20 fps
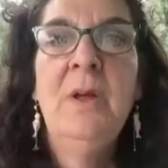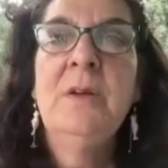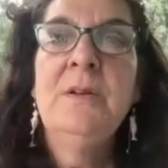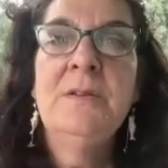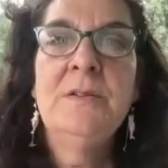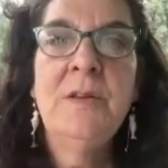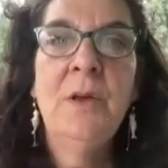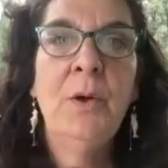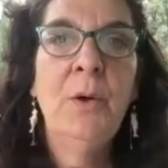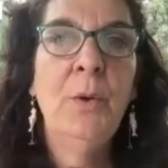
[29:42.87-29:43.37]

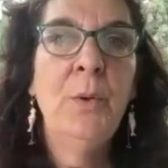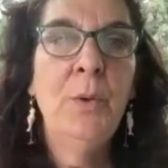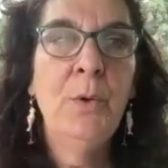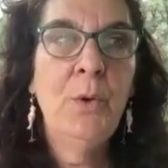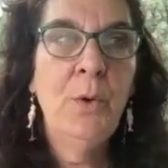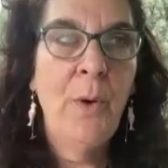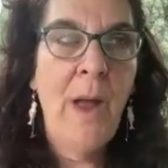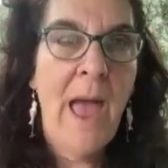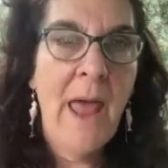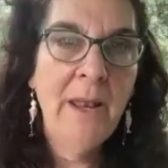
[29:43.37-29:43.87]
So
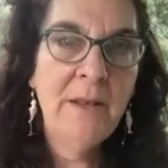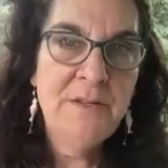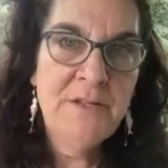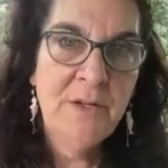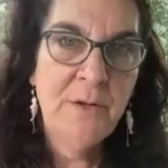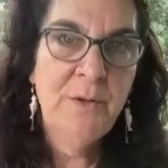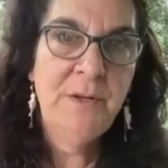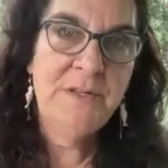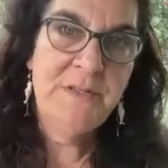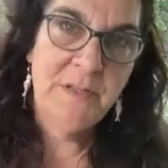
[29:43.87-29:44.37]

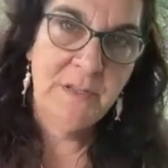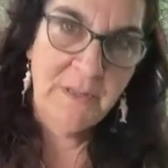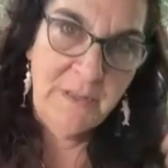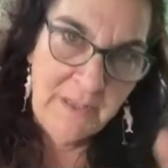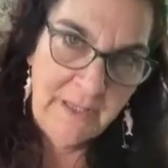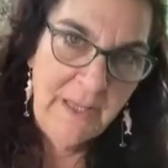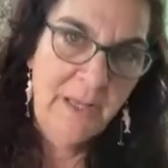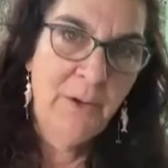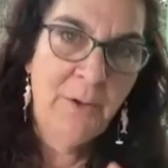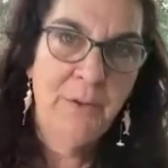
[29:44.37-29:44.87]
gratitude is
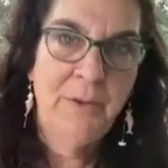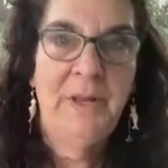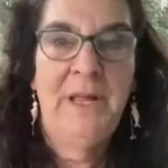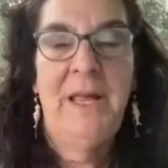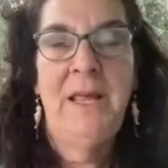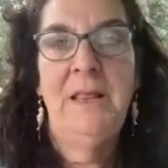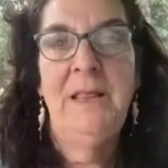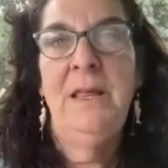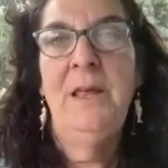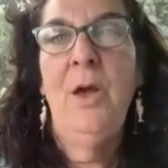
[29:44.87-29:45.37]

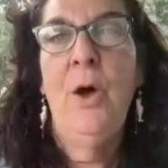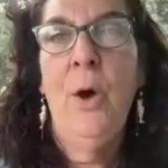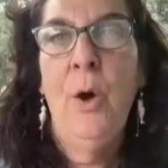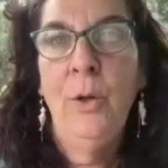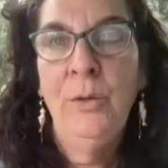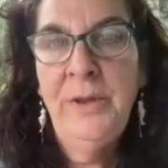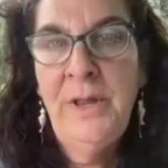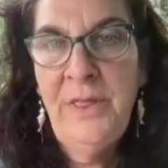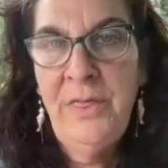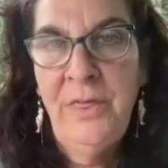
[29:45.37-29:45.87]
literally the
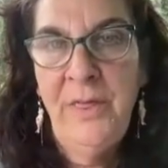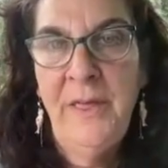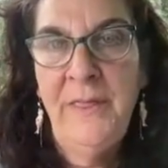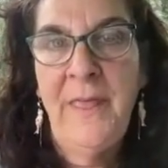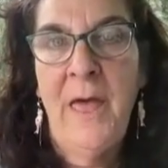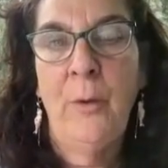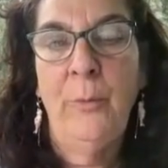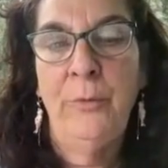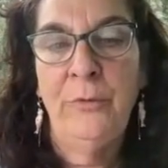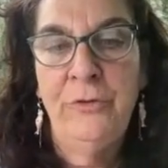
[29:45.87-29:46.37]
only thing
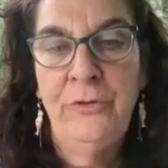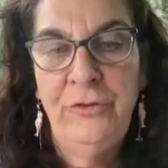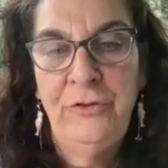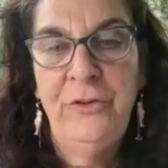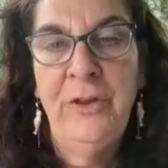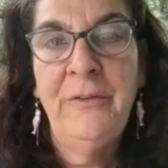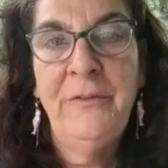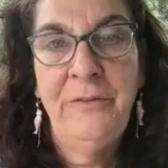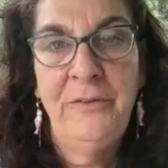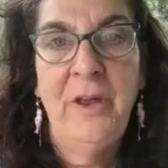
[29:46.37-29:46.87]
that will
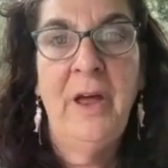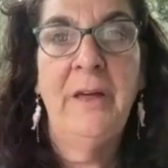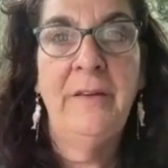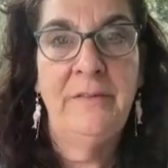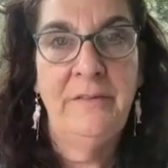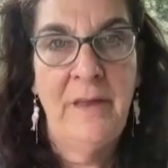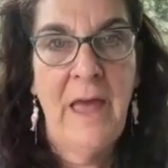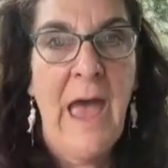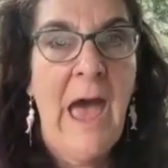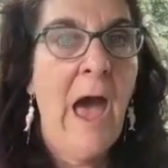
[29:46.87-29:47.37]
shift
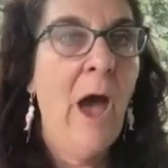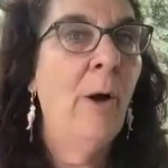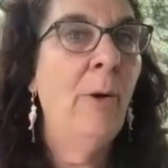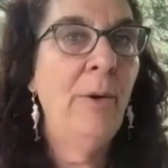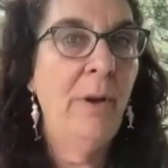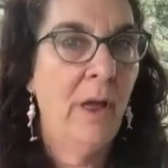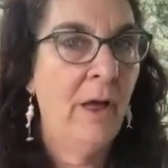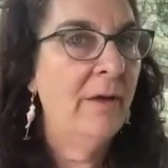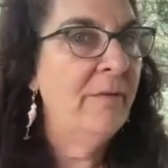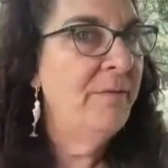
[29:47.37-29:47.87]
us out
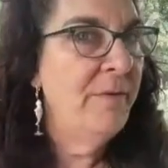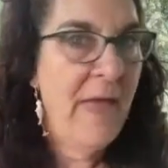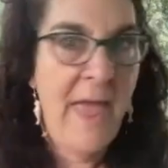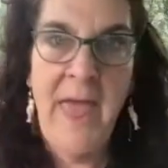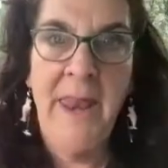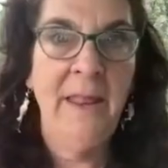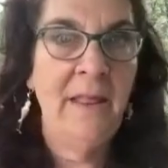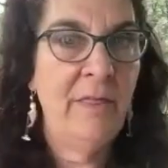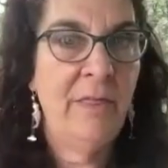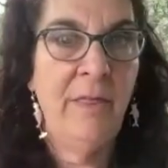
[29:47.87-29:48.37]
of
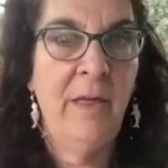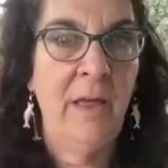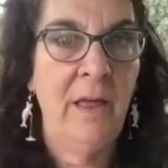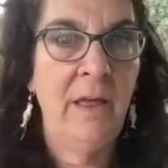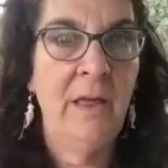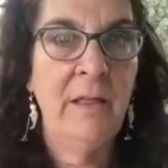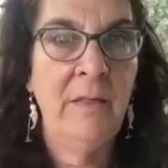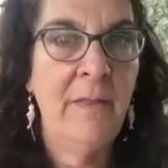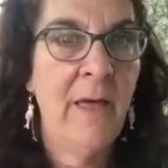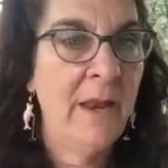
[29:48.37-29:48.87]

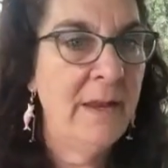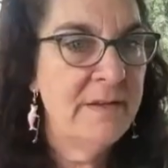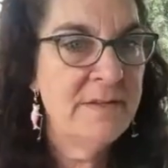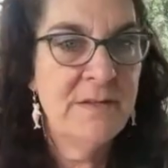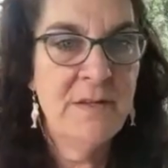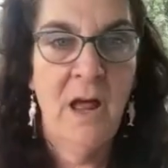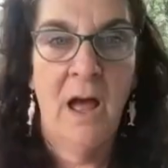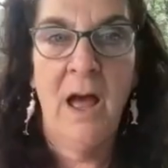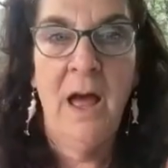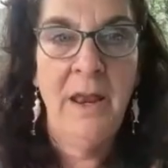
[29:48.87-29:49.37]
anything that is
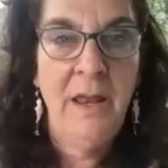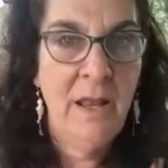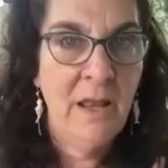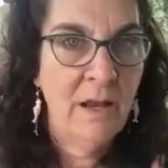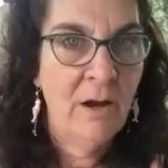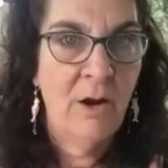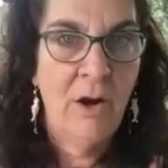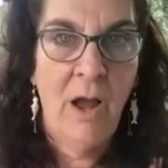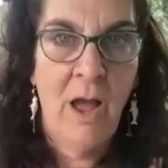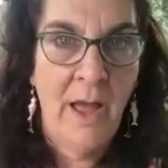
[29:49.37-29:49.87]
not in
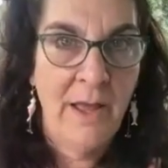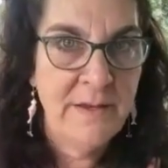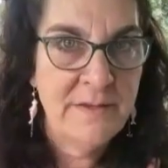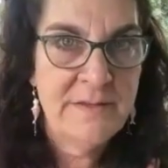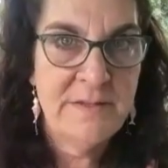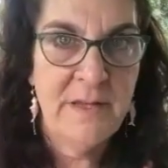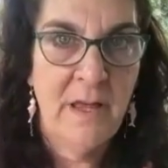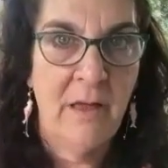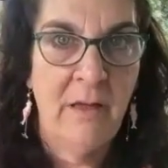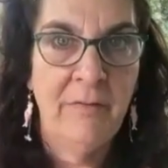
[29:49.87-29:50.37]
our
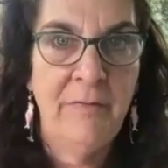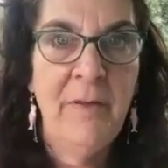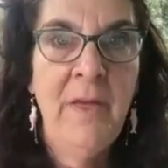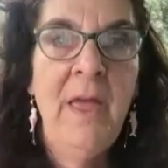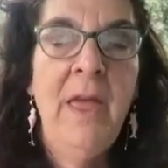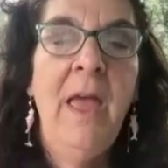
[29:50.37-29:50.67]
highest self.